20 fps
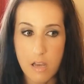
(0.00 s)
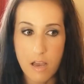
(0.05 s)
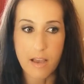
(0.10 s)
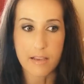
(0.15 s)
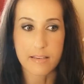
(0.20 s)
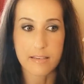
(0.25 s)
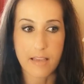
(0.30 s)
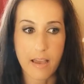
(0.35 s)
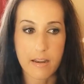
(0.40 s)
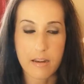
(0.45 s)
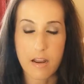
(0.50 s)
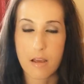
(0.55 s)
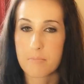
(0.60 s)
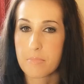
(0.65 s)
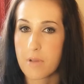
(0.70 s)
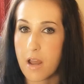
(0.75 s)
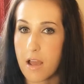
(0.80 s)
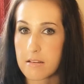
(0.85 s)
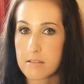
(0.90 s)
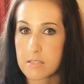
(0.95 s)
Again,
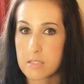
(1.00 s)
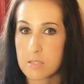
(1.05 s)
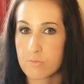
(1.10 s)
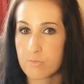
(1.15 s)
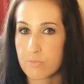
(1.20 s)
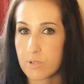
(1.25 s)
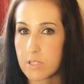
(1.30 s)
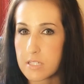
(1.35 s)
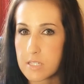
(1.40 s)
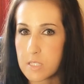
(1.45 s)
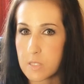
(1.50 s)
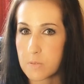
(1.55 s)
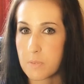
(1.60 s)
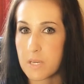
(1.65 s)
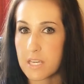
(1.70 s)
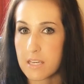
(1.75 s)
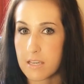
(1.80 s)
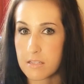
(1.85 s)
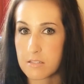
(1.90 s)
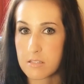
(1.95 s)
I'm not really
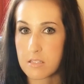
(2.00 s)
speaking